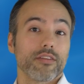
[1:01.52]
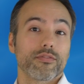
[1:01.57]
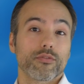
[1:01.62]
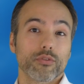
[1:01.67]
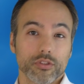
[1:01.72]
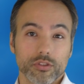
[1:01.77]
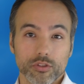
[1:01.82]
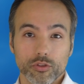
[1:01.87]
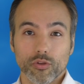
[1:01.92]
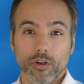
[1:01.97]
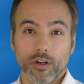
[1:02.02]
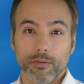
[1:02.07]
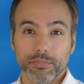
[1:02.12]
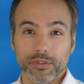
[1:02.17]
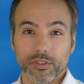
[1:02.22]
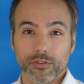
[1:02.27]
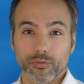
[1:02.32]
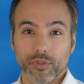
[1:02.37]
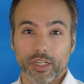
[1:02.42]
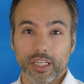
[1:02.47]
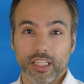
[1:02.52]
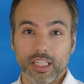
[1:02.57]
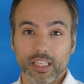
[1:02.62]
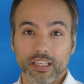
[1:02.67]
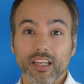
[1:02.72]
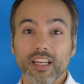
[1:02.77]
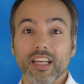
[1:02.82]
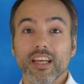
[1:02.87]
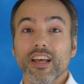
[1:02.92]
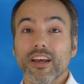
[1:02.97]
And of course, draw built right
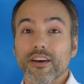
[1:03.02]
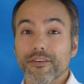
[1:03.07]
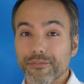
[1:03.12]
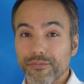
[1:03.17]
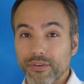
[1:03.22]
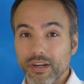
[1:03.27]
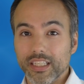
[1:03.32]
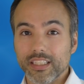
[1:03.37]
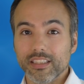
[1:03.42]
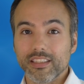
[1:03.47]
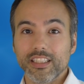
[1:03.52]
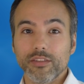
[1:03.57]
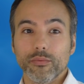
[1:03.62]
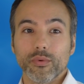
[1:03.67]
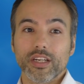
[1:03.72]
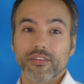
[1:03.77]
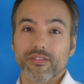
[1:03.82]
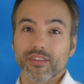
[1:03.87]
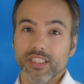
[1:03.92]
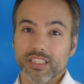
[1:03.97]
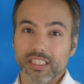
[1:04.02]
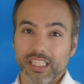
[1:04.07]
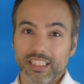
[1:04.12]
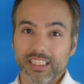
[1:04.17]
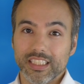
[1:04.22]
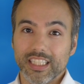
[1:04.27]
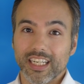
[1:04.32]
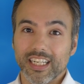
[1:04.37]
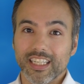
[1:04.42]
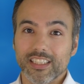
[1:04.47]
in. Finally, whenever this guy
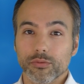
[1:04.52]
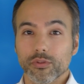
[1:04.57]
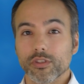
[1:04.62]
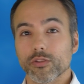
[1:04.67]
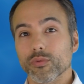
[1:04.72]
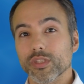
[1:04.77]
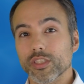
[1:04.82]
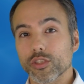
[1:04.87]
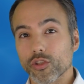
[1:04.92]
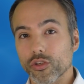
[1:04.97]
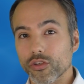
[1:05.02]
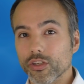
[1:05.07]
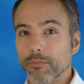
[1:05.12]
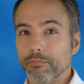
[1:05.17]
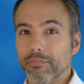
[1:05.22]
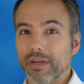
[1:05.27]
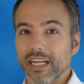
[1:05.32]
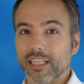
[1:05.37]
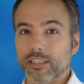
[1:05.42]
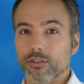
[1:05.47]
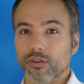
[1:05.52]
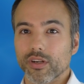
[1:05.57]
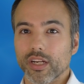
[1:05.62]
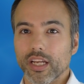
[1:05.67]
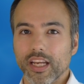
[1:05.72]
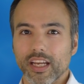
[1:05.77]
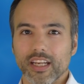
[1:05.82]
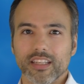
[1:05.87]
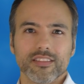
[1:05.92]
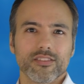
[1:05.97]
dies, we're going to return it back to our
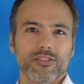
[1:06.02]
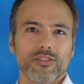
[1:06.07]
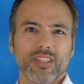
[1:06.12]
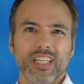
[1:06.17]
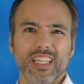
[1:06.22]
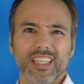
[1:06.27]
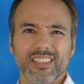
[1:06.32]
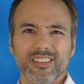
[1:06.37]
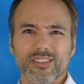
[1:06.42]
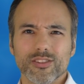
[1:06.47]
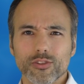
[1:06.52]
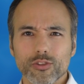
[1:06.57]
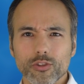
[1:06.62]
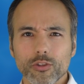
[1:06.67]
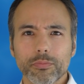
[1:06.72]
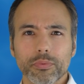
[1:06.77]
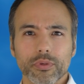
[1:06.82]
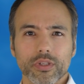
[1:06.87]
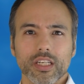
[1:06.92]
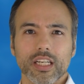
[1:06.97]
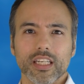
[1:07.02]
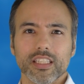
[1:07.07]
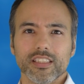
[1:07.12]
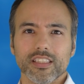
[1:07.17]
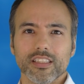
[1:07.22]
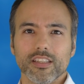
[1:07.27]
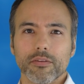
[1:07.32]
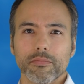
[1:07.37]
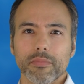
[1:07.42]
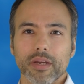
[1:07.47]
hand. So that is super nice
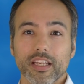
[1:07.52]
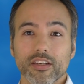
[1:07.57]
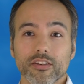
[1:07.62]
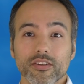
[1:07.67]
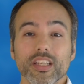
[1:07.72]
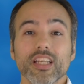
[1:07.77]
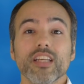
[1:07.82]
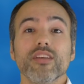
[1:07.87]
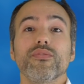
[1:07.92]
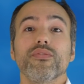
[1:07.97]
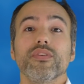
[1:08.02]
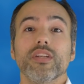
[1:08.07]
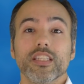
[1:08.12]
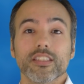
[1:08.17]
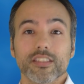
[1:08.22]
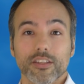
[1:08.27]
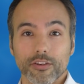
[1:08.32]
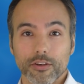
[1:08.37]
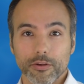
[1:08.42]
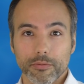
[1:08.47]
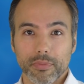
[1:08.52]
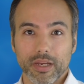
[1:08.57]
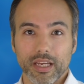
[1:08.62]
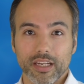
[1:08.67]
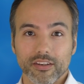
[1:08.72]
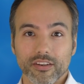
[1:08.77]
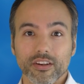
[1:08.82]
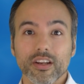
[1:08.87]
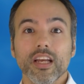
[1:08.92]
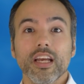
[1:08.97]
in Commander. If it is our
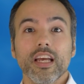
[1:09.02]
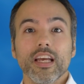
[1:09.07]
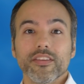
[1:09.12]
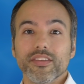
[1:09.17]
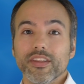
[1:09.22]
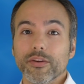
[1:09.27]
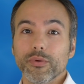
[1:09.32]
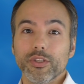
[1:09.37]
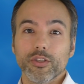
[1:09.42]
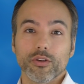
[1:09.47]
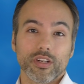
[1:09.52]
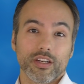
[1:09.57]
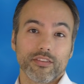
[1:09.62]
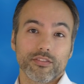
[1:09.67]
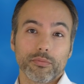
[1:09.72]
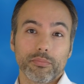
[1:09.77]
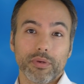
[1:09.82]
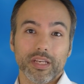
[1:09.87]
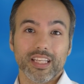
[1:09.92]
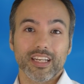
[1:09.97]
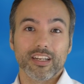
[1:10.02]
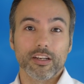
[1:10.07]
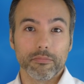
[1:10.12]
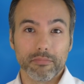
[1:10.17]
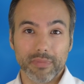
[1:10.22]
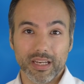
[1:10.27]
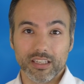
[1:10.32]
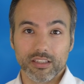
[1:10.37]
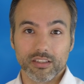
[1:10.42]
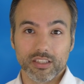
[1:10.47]
Commander, then we don't have to pay that
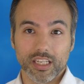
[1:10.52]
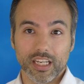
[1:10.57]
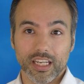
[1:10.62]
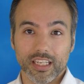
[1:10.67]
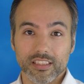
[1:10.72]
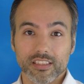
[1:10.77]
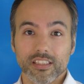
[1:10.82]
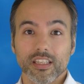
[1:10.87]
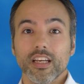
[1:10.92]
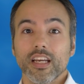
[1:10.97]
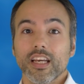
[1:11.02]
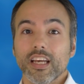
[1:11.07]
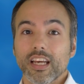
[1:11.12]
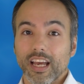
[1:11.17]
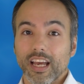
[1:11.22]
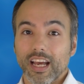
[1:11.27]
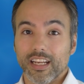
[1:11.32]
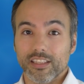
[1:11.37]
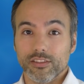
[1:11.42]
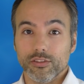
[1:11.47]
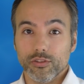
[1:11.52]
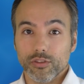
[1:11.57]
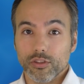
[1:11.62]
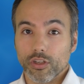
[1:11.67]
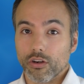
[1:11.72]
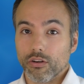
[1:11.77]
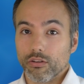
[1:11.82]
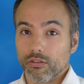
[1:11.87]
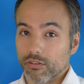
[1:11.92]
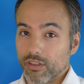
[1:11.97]
Commander tax. As you
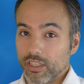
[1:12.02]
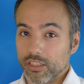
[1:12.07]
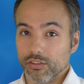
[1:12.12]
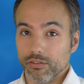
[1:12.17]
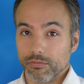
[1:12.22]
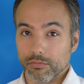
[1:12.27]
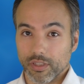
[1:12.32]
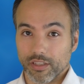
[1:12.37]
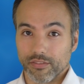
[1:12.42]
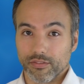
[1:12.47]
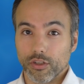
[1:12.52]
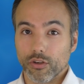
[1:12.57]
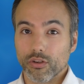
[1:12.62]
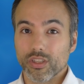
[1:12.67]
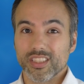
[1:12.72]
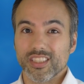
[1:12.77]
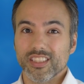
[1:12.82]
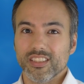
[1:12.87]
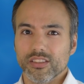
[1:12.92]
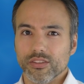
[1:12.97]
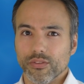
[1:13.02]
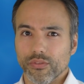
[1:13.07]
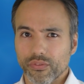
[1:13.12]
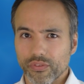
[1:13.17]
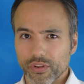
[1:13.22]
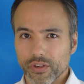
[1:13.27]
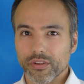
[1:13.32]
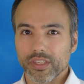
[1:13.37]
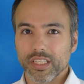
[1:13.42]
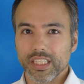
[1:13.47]
know, or as you may have noticed, this is a
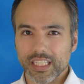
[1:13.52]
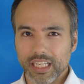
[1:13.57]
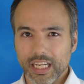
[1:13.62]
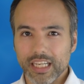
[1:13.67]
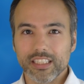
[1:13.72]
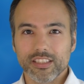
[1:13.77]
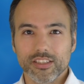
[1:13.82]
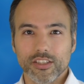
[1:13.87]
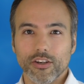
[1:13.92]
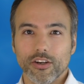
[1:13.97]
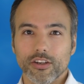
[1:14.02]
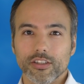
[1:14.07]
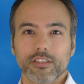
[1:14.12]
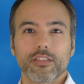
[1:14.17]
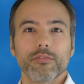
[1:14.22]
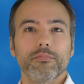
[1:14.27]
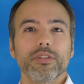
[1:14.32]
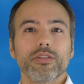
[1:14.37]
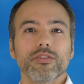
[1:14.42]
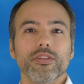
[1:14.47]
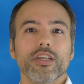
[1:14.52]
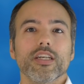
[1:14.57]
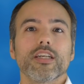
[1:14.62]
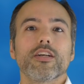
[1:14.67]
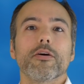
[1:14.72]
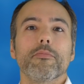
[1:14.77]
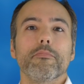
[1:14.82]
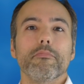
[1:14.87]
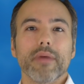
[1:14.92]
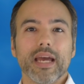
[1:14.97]
very nice card to build a
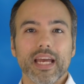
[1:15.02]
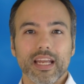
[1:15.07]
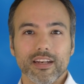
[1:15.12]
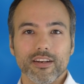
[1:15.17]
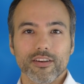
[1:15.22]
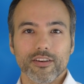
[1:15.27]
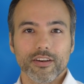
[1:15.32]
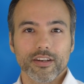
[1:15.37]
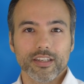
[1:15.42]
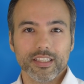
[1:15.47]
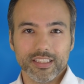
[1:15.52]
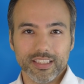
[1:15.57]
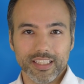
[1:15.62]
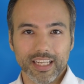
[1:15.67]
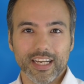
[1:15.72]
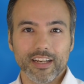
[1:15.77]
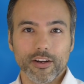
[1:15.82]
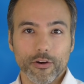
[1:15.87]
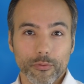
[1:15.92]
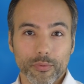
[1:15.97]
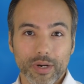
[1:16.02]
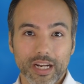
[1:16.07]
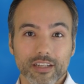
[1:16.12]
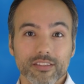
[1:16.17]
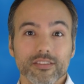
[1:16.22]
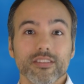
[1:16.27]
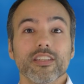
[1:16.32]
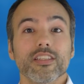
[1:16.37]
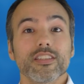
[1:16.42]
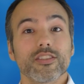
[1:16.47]
Commander deck
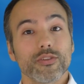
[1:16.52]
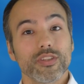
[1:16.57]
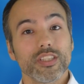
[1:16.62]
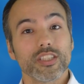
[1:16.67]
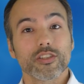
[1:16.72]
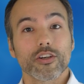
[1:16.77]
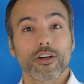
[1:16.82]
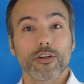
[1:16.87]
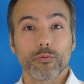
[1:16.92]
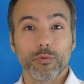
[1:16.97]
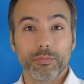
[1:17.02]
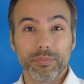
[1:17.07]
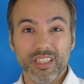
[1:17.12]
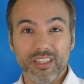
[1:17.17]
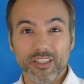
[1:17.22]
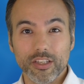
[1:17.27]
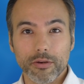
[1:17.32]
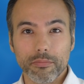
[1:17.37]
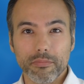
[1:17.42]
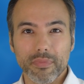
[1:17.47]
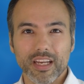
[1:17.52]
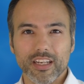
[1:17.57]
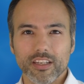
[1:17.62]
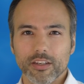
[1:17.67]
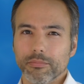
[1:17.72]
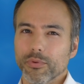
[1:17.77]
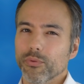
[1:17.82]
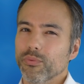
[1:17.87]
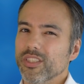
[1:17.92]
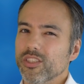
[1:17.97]
around. So this card will be the
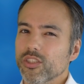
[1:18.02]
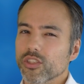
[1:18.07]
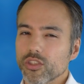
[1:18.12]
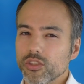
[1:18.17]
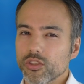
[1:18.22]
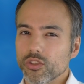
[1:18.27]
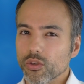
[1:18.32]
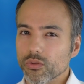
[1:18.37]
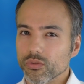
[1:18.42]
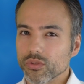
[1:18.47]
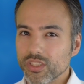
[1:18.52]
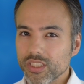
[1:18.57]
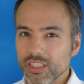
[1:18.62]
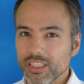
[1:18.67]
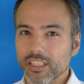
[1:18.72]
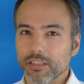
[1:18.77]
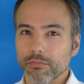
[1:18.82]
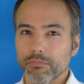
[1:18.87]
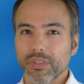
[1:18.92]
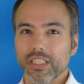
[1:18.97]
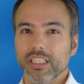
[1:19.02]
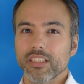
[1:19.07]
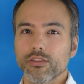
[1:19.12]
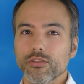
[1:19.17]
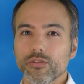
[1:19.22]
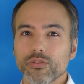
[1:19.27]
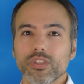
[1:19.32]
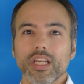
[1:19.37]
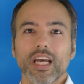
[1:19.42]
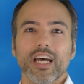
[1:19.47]
Commander, but we just don't see it being
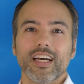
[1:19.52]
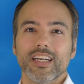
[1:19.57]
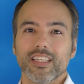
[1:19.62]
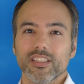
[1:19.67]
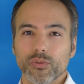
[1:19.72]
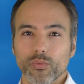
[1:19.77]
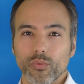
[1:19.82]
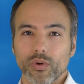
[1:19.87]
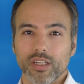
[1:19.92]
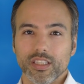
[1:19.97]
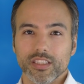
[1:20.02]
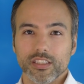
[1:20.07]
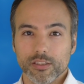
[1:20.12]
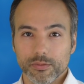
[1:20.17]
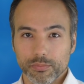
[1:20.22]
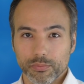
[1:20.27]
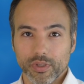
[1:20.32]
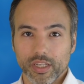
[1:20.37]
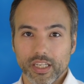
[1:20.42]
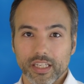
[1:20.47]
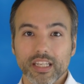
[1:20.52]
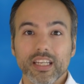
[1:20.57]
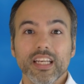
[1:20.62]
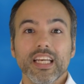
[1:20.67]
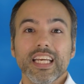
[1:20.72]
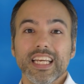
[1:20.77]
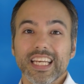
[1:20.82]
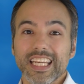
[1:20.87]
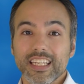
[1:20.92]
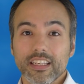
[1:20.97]
used as widespread
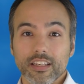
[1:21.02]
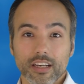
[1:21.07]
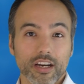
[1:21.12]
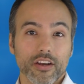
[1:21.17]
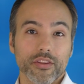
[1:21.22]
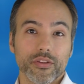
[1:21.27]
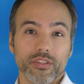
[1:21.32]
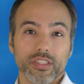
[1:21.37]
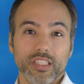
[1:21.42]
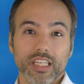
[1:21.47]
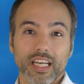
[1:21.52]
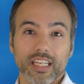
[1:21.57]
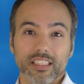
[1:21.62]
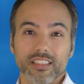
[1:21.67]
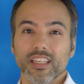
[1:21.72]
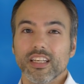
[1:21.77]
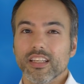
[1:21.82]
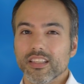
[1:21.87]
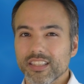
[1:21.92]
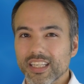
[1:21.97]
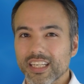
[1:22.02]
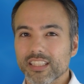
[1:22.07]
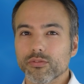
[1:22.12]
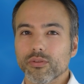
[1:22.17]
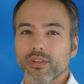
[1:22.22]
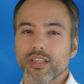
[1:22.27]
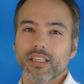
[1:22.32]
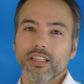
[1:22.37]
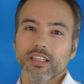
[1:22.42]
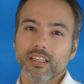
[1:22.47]
in other decks. That's
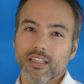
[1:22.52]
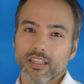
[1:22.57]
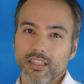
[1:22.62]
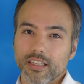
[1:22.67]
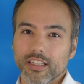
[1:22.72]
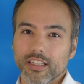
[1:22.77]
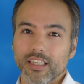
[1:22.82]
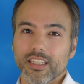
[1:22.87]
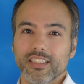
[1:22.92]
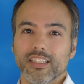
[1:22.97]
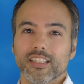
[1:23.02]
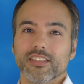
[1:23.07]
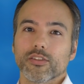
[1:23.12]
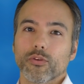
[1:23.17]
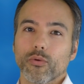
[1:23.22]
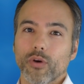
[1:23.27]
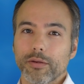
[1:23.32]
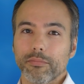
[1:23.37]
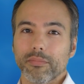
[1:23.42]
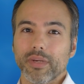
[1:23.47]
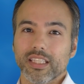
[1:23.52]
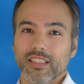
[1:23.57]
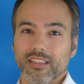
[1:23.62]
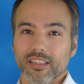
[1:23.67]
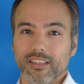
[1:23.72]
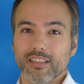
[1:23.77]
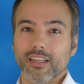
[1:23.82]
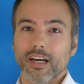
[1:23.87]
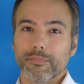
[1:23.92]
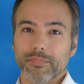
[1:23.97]
why it doesn't quite make
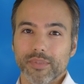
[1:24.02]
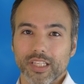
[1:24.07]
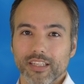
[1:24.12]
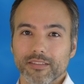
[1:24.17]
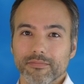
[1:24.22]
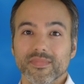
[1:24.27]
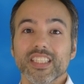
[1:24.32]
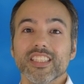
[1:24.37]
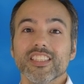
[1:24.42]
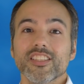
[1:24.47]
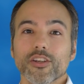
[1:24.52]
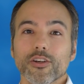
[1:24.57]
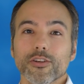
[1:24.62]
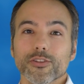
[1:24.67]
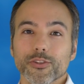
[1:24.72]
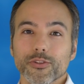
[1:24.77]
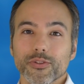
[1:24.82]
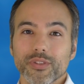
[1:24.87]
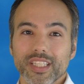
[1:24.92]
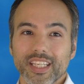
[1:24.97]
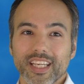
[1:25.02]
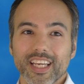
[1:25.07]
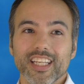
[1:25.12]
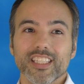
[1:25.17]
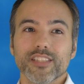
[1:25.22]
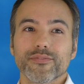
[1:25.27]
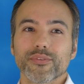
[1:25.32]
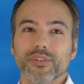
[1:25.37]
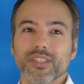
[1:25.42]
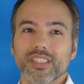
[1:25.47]
the top 10. This is also the
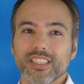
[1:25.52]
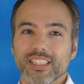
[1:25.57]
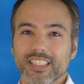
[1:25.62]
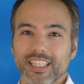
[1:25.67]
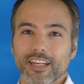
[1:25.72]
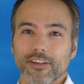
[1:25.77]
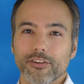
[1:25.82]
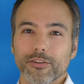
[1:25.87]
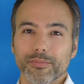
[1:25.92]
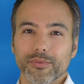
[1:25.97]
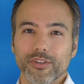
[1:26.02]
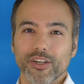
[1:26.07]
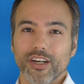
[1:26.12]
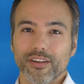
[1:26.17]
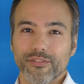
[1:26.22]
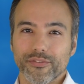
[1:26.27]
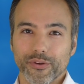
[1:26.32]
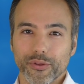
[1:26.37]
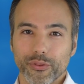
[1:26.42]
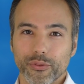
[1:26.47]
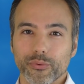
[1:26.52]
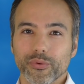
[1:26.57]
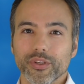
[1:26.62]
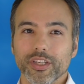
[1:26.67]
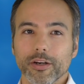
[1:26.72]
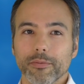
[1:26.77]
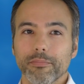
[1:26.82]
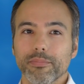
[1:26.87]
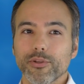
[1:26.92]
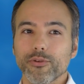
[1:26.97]
case for the Scarab God. For
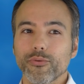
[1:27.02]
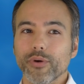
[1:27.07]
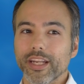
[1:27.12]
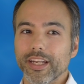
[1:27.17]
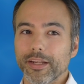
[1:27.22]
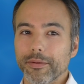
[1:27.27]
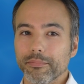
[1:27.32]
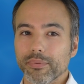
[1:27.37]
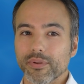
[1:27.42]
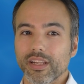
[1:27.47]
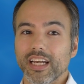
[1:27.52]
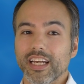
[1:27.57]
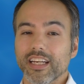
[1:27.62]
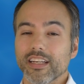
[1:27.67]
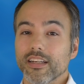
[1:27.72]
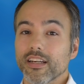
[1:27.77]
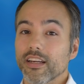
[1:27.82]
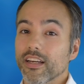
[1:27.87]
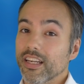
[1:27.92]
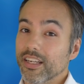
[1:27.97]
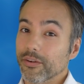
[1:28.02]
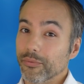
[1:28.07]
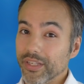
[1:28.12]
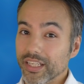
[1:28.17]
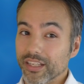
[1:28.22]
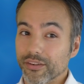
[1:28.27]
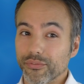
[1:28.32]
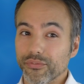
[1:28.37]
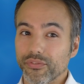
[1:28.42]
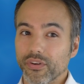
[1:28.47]
3, a blue and a black, we
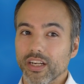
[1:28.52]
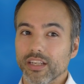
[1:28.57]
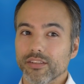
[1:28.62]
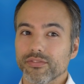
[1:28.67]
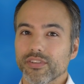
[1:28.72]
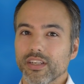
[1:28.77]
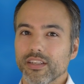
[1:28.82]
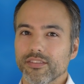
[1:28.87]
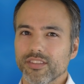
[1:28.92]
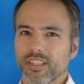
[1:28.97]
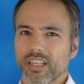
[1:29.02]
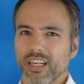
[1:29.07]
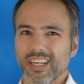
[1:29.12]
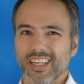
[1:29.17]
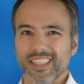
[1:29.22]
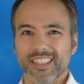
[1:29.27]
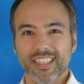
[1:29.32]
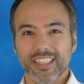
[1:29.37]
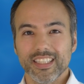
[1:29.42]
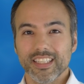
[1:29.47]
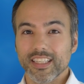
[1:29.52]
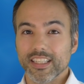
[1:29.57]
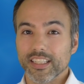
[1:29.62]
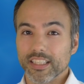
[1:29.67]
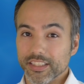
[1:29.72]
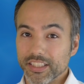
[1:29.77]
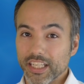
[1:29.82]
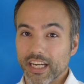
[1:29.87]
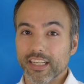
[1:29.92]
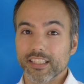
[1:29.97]
get a 5/5 God.
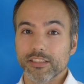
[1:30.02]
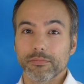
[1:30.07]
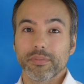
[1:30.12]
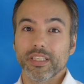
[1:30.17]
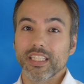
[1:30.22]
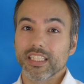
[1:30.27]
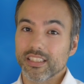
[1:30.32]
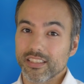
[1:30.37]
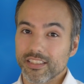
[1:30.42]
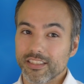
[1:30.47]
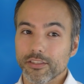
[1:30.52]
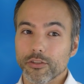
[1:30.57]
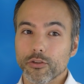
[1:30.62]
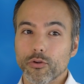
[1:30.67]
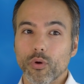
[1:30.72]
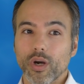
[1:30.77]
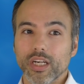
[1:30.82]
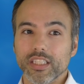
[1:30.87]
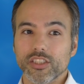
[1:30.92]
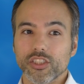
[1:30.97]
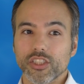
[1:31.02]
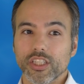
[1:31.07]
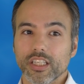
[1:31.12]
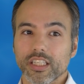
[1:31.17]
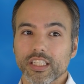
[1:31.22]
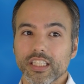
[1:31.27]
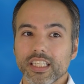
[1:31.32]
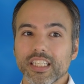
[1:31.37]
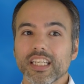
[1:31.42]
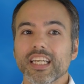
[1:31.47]
Not as big, still quite
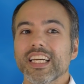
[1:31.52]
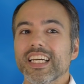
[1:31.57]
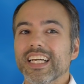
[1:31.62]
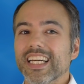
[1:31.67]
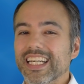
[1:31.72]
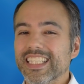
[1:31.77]
chunky.